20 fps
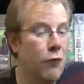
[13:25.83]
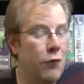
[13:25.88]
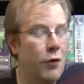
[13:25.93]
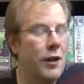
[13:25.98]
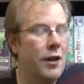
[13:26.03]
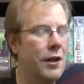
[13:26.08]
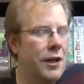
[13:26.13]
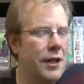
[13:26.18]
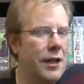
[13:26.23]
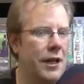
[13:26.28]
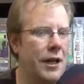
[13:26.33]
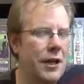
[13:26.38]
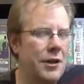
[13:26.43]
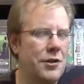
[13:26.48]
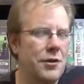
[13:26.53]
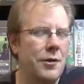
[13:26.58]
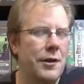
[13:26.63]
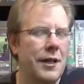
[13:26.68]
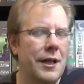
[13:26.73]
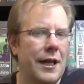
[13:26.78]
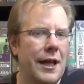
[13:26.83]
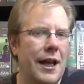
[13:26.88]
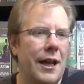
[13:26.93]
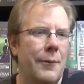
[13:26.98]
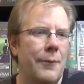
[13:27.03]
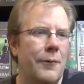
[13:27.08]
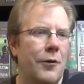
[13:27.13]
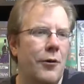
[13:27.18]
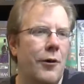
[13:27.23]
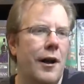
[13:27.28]
really enjoy the
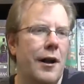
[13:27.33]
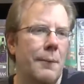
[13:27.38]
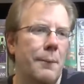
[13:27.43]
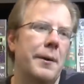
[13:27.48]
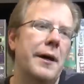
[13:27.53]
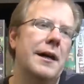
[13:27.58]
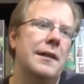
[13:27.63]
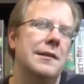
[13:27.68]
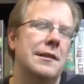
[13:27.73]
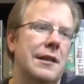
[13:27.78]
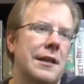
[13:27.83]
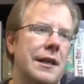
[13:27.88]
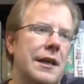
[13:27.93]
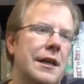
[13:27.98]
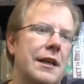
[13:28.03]
game quite a bit.